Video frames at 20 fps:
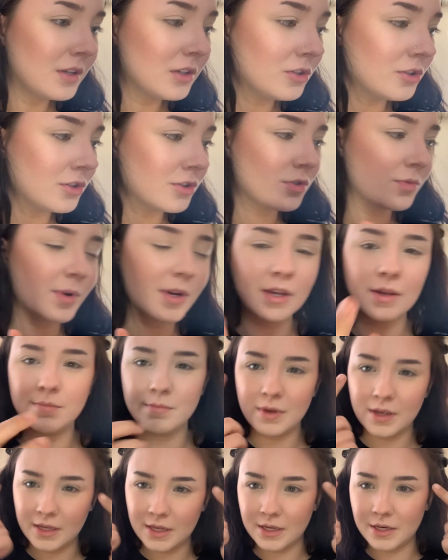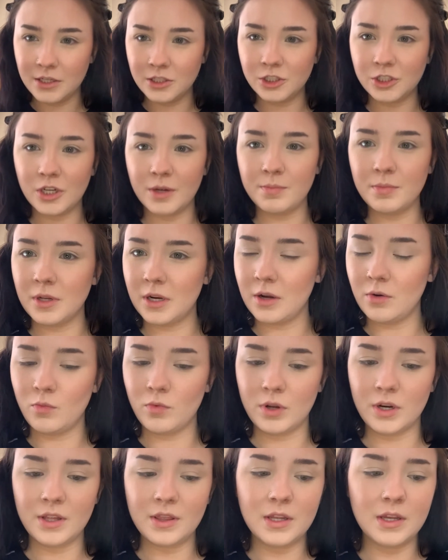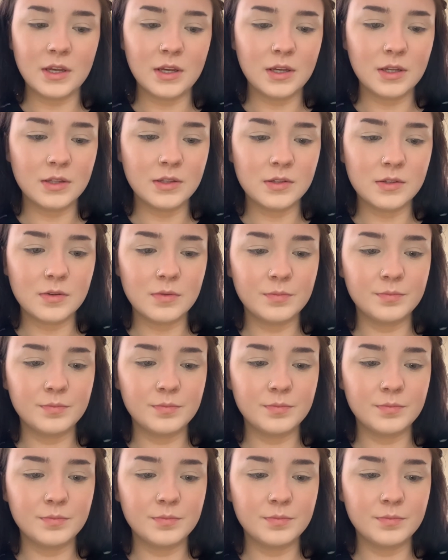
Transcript: just so I can make any shape that I want at the ends.